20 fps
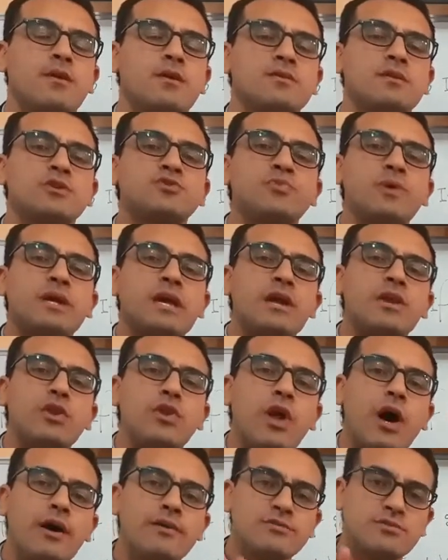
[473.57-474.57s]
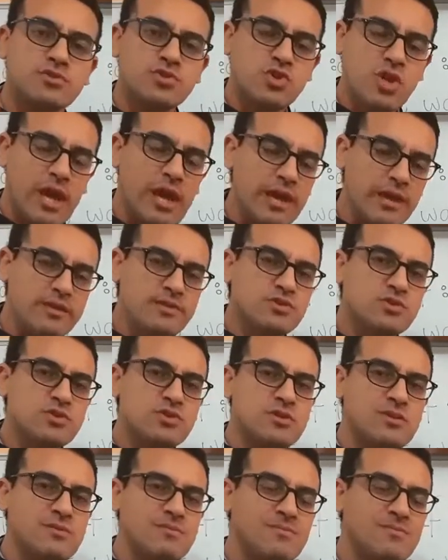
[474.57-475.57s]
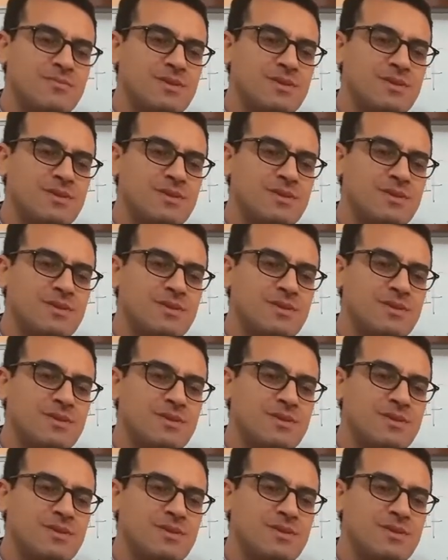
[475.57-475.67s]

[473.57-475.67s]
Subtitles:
that we cannot change